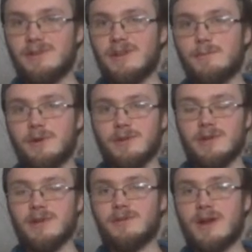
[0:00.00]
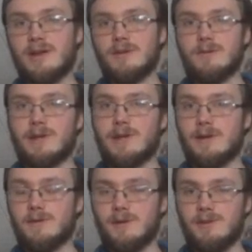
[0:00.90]
separately and try growing it
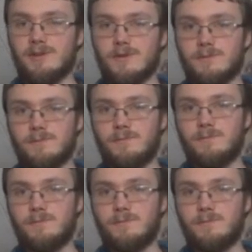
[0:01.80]
out on its own.